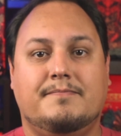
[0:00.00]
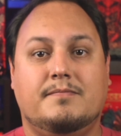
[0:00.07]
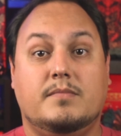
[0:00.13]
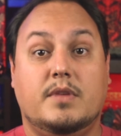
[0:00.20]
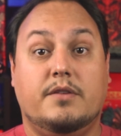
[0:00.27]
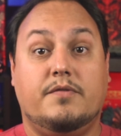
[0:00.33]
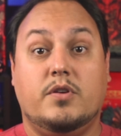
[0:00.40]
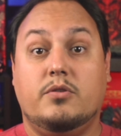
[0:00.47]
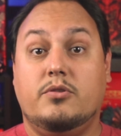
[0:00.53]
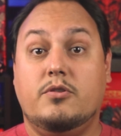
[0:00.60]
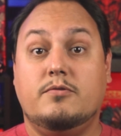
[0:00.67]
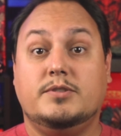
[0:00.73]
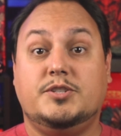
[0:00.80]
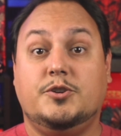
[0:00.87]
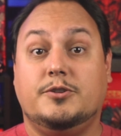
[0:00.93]
If you
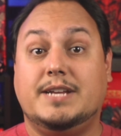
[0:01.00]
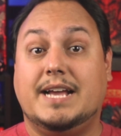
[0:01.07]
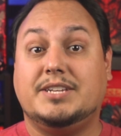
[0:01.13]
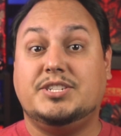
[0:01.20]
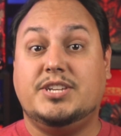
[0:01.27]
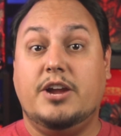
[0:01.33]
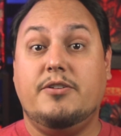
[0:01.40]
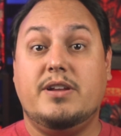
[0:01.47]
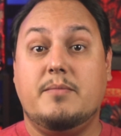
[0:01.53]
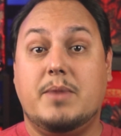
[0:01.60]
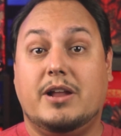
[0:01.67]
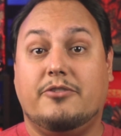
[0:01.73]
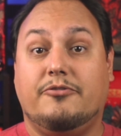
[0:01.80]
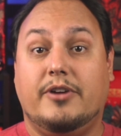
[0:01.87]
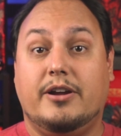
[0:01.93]
used your dexterity
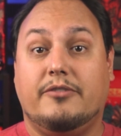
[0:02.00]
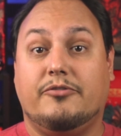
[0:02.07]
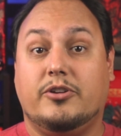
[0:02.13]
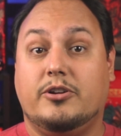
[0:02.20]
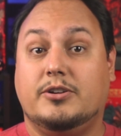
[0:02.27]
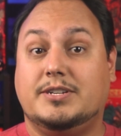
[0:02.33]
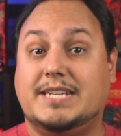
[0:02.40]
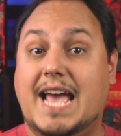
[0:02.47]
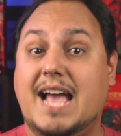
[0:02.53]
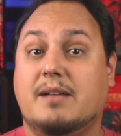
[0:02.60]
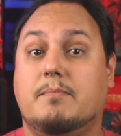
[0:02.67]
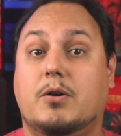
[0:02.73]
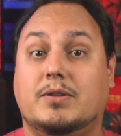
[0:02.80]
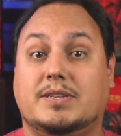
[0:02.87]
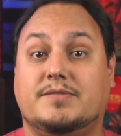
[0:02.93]
modifier for your attack
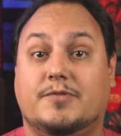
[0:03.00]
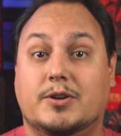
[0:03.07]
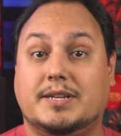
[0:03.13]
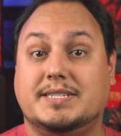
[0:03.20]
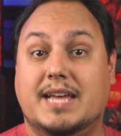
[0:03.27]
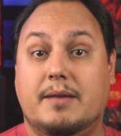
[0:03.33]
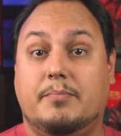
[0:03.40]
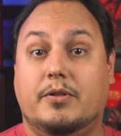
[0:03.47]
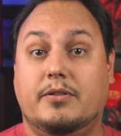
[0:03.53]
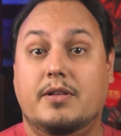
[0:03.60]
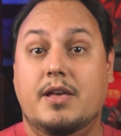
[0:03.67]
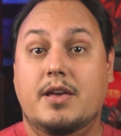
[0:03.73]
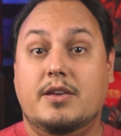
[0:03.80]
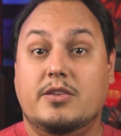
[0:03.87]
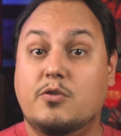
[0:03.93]
bonus, for example,
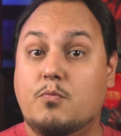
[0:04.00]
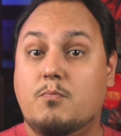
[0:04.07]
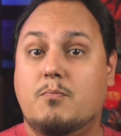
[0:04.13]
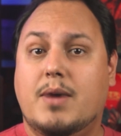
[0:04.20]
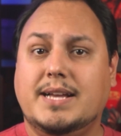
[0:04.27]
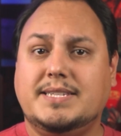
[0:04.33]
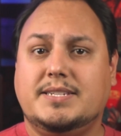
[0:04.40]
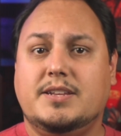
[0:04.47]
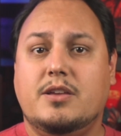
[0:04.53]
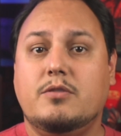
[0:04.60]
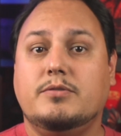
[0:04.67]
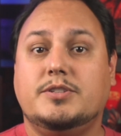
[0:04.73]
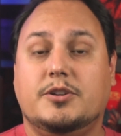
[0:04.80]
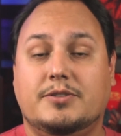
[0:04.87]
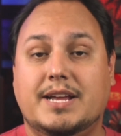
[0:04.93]
you must
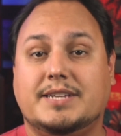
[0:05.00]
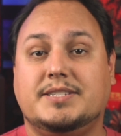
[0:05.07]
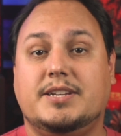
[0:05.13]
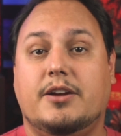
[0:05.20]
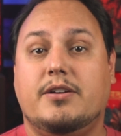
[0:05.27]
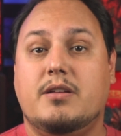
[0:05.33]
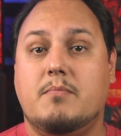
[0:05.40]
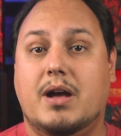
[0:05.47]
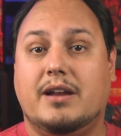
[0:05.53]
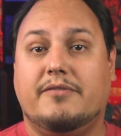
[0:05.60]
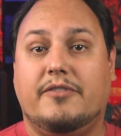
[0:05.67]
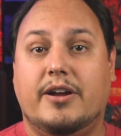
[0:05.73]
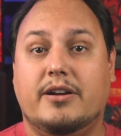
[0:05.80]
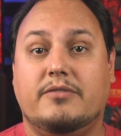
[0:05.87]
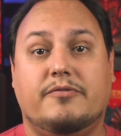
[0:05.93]
use your dexterity
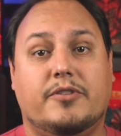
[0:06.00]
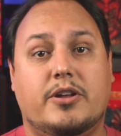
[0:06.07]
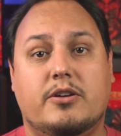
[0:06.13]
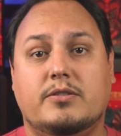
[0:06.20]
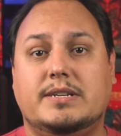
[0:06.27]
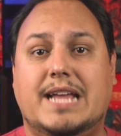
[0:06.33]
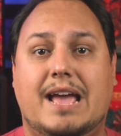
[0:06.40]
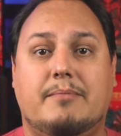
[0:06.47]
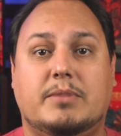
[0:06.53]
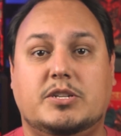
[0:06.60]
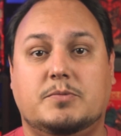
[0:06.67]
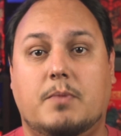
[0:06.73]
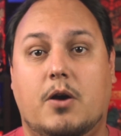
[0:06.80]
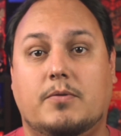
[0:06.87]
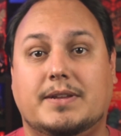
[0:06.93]
modifier for your
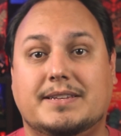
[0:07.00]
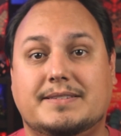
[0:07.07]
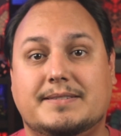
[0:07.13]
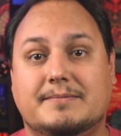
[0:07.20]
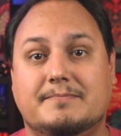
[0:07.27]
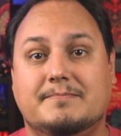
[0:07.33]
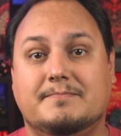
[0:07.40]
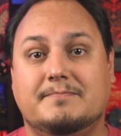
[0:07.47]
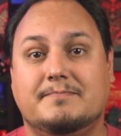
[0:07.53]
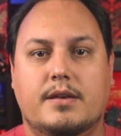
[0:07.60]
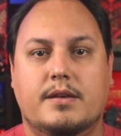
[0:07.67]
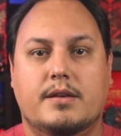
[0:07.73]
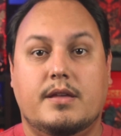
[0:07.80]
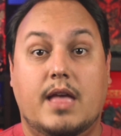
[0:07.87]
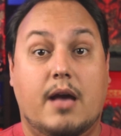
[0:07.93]
damage bonus.
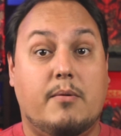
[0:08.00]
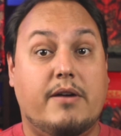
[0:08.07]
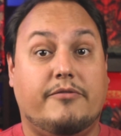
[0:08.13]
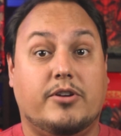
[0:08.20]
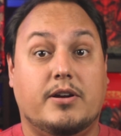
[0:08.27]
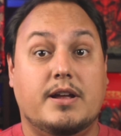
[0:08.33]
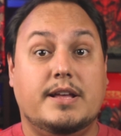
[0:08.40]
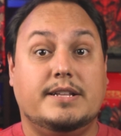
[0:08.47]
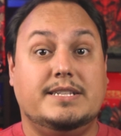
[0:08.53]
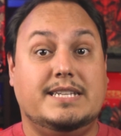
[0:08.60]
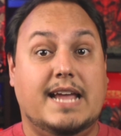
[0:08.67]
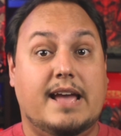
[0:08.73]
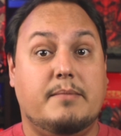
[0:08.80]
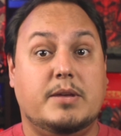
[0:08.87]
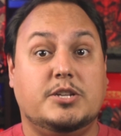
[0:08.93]
However,
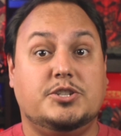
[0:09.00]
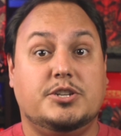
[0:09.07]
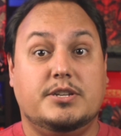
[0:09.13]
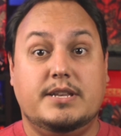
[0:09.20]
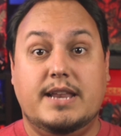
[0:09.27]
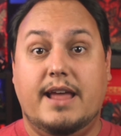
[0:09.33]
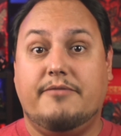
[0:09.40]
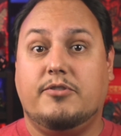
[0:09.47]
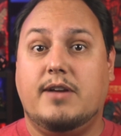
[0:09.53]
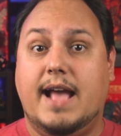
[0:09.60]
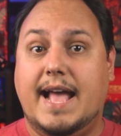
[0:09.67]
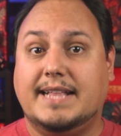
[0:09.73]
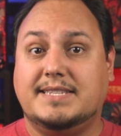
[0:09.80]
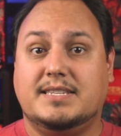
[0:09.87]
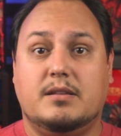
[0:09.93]
damage never
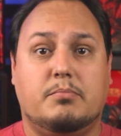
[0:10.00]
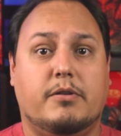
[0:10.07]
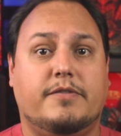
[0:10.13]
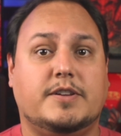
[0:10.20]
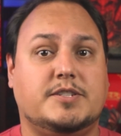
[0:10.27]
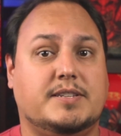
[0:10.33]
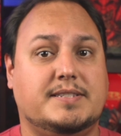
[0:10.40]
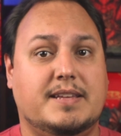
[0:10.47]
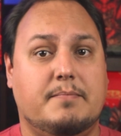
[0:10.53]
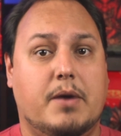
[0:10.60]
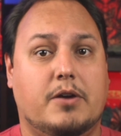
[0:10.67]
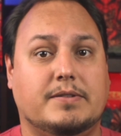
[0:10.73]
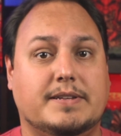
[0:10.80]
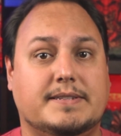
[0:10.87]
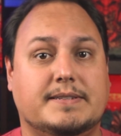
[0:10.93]
adds the proficiency
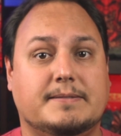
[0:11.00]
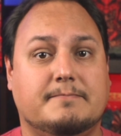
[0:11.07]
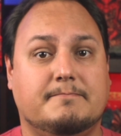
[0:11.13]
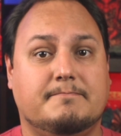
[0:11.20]
bonus.